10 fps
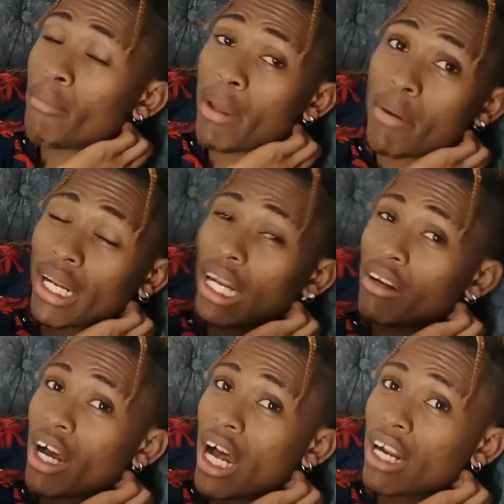Maybe
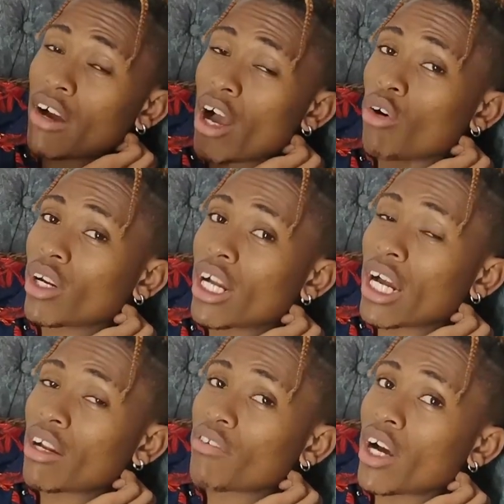
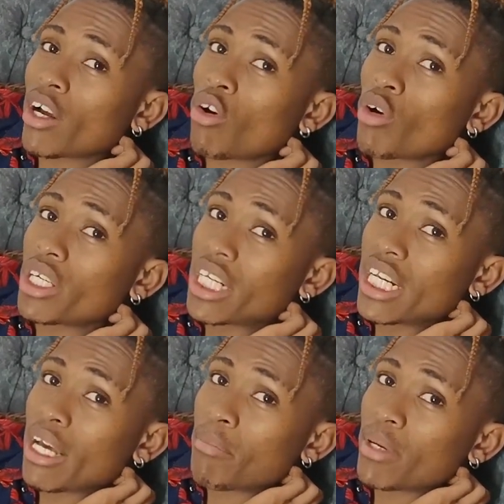ana
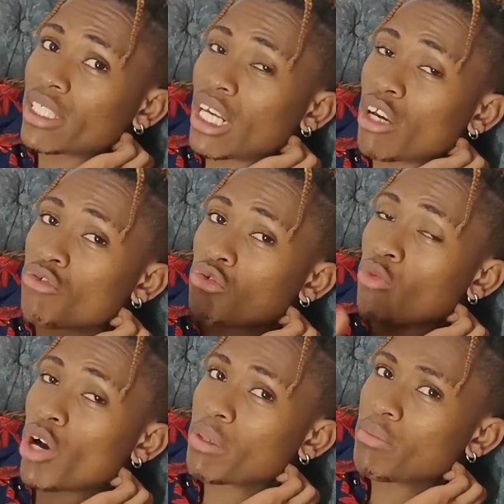pesa alafu
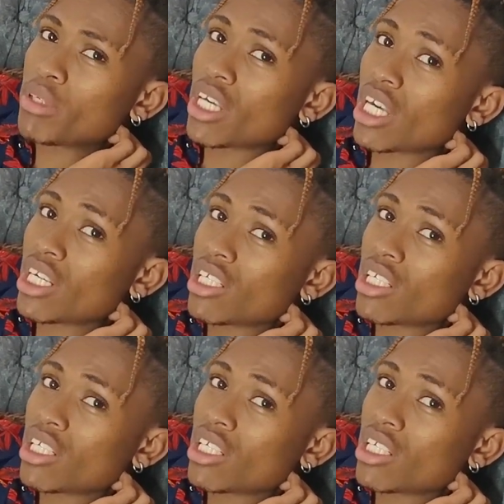mwaribie.